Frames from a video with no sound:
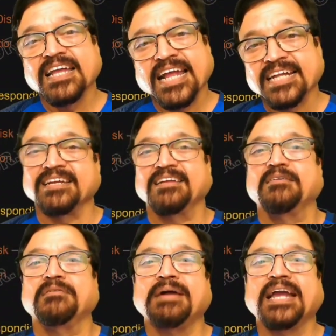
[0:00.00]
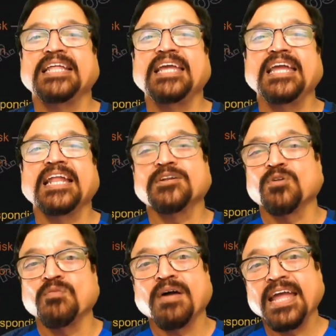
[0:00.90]
So every time the different
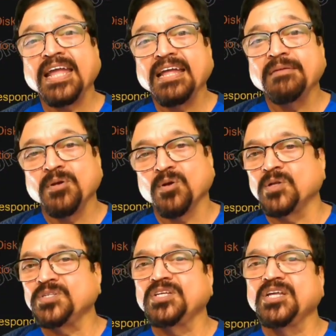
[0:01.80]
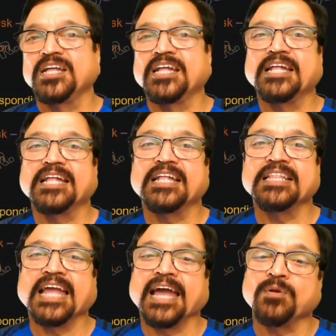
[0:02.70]
area of target
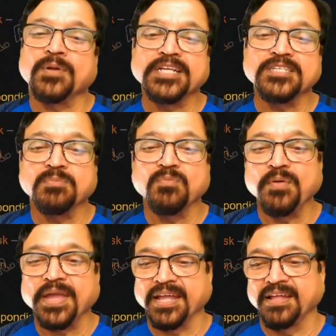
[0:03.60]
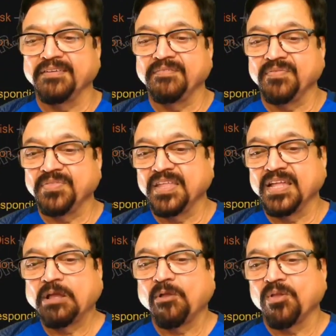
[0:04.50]
is hit by the
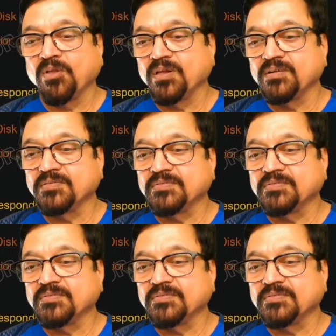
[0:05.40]
electron. Why?